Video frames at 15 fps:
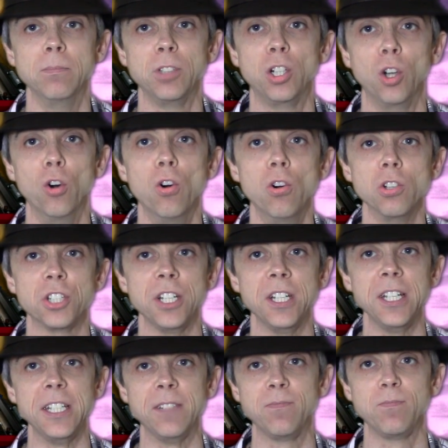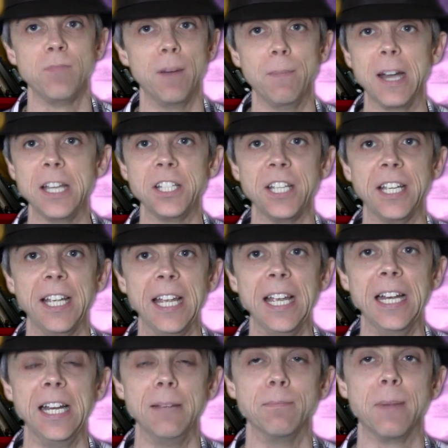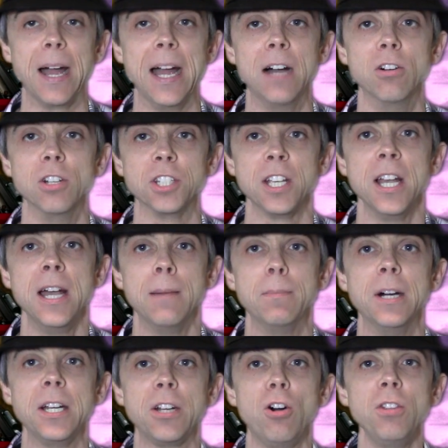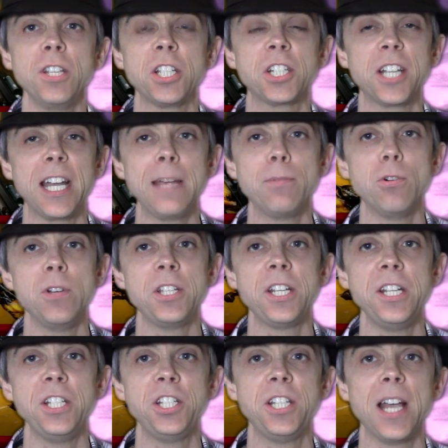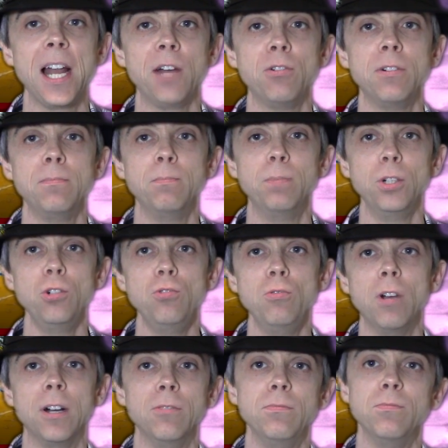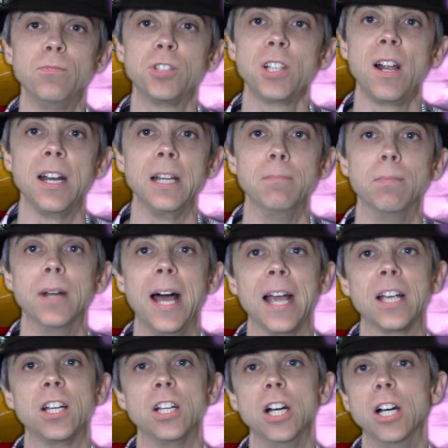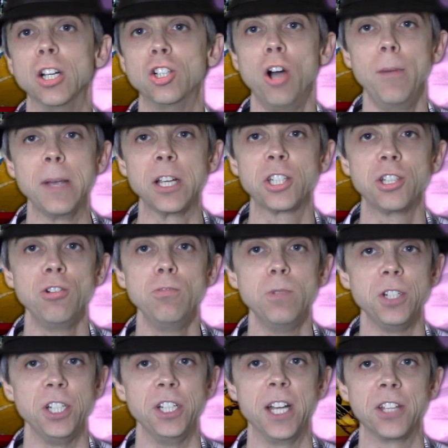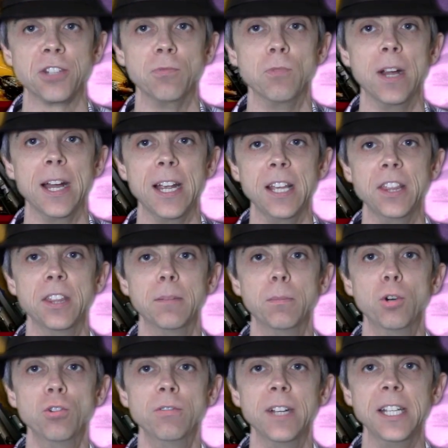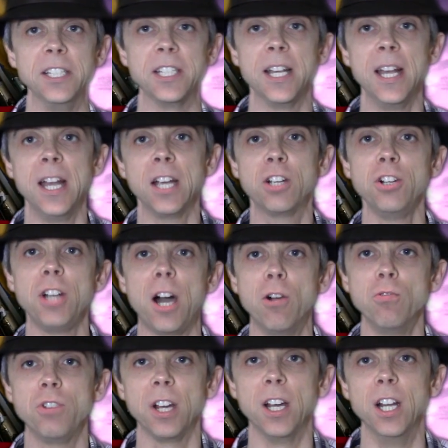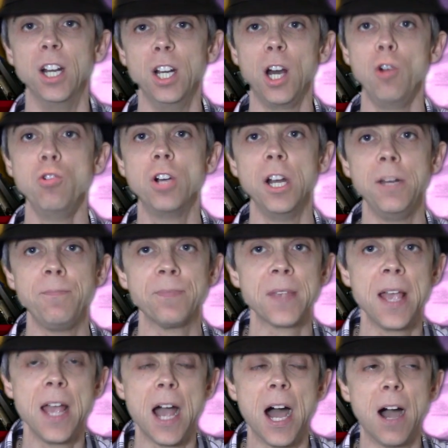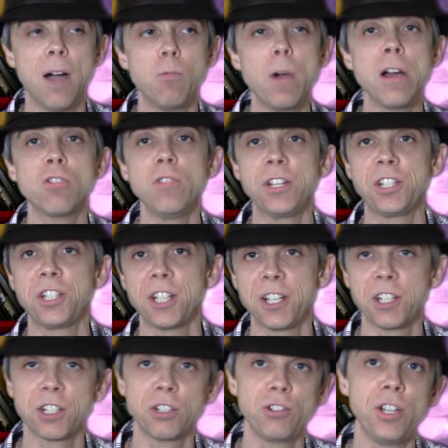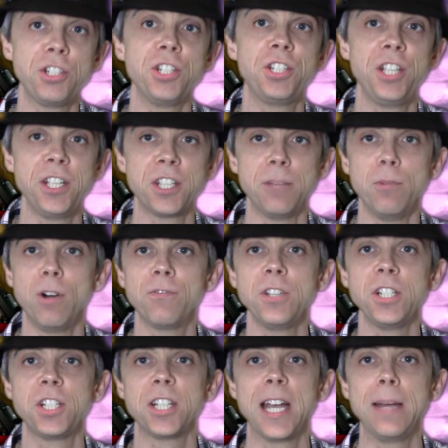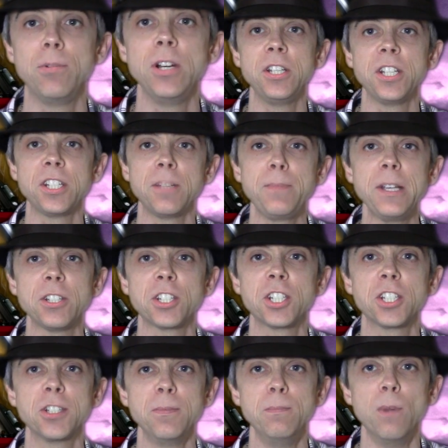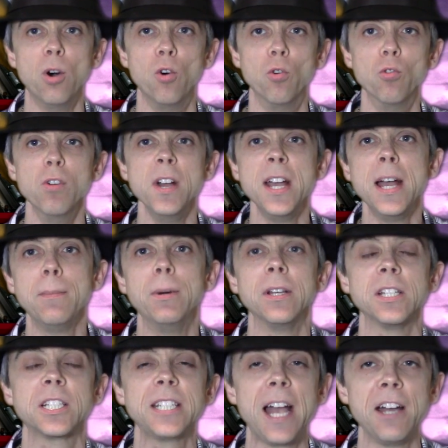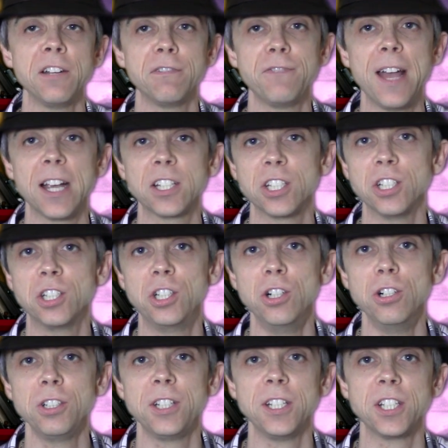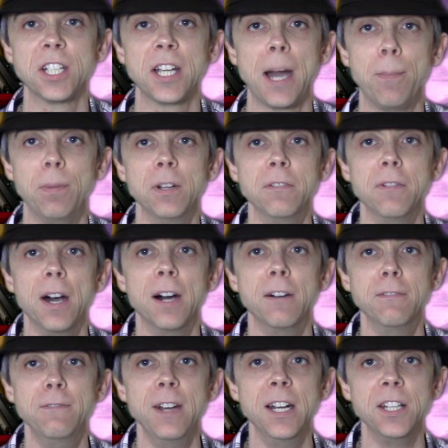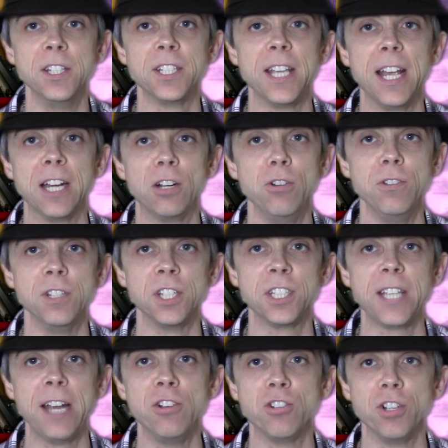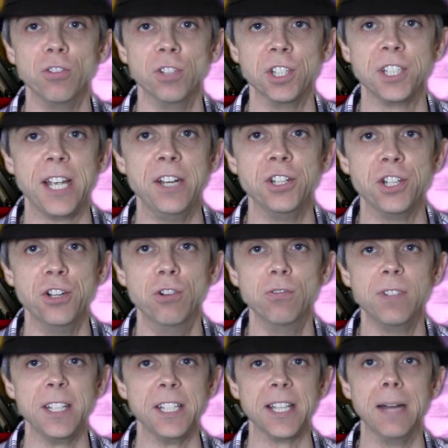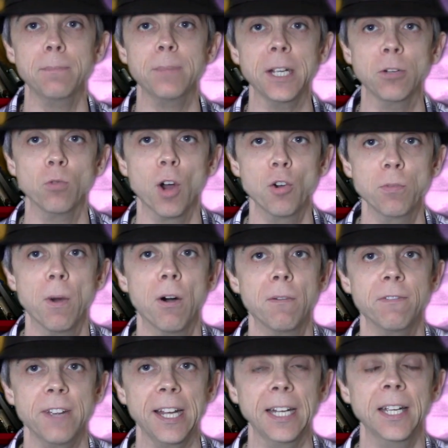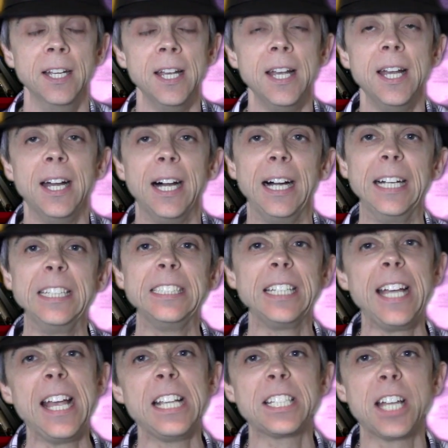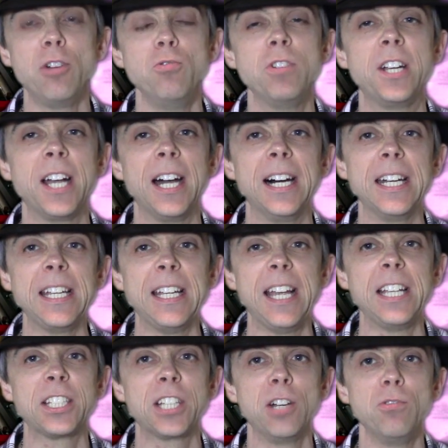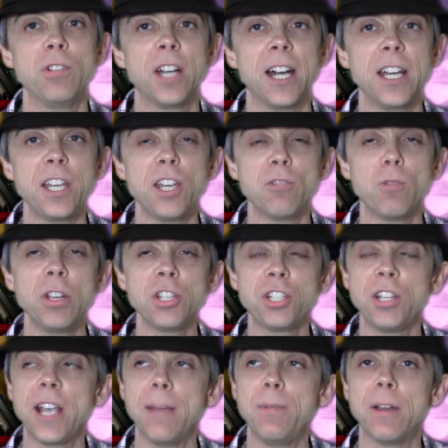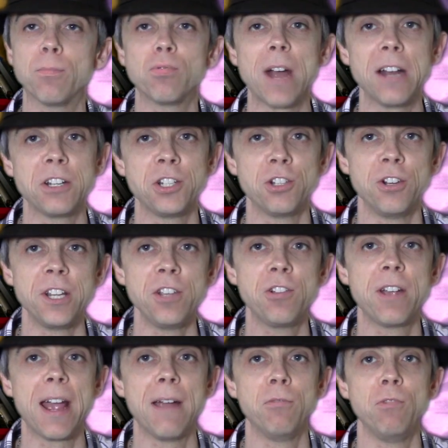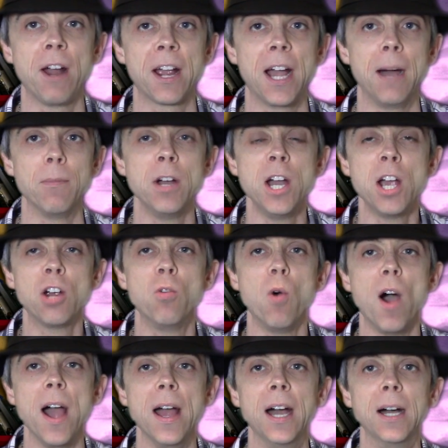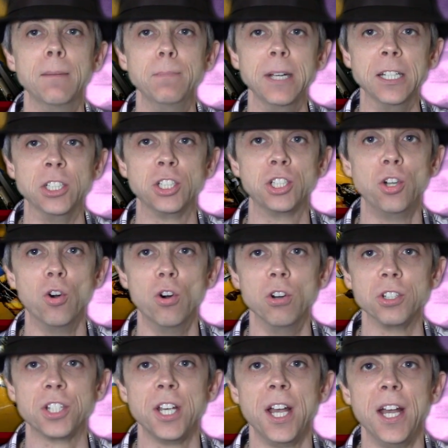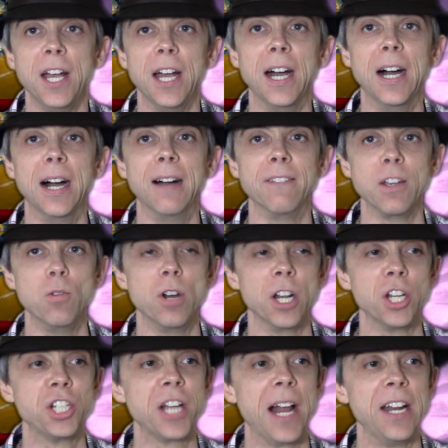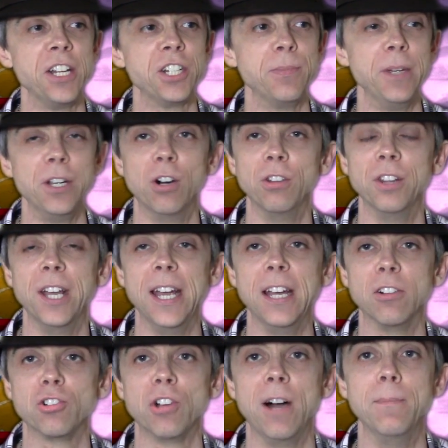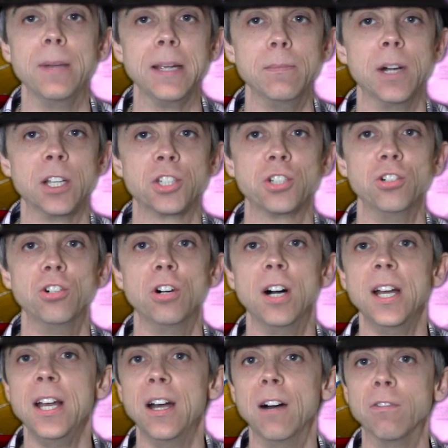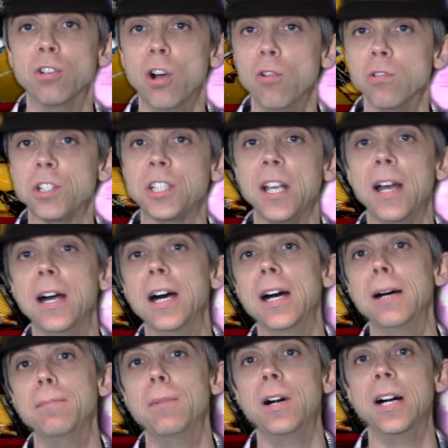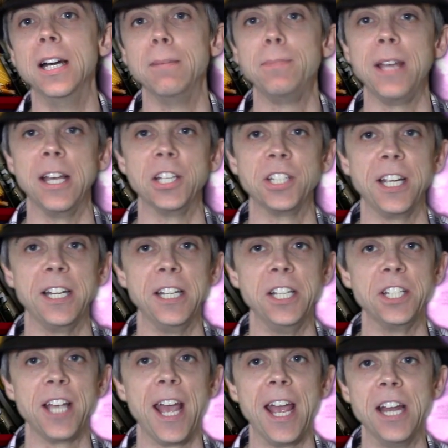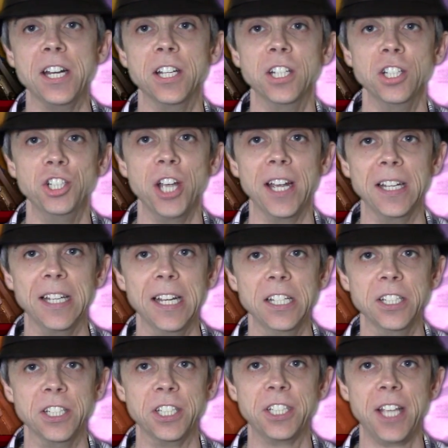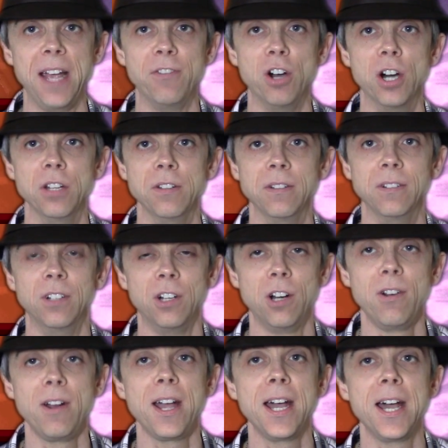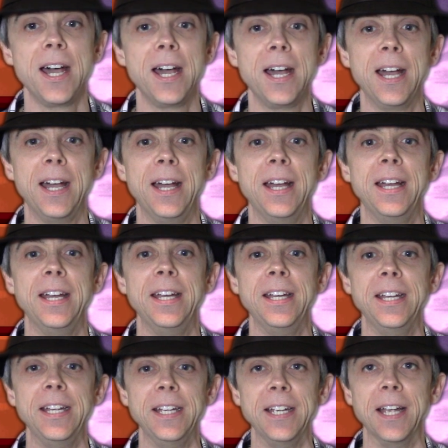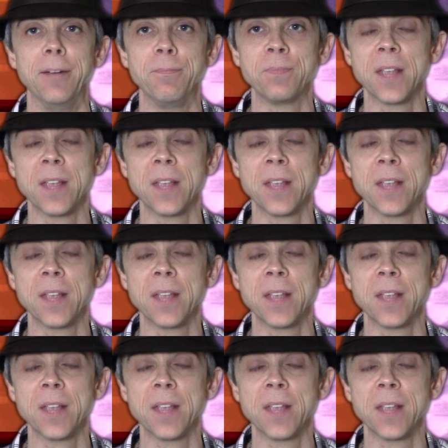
claws and he's amazing healing powers. But on this table, he's in his yellow and blue and slightly black comic suit, which he doesn't wear in the movies. Good old Logan. One criticism of this table it's a bit small, but the sound effects are good. There's a couple of villains there, including the Sentry or the Sentinel. He's that big robot thing. And it's okay, it's okay. Once you get a bit of practice on it, you can rack up quite big scores. If you want to challenge me on there or try and beat my score, of course, my PSN is Njenkin 7. Hooray!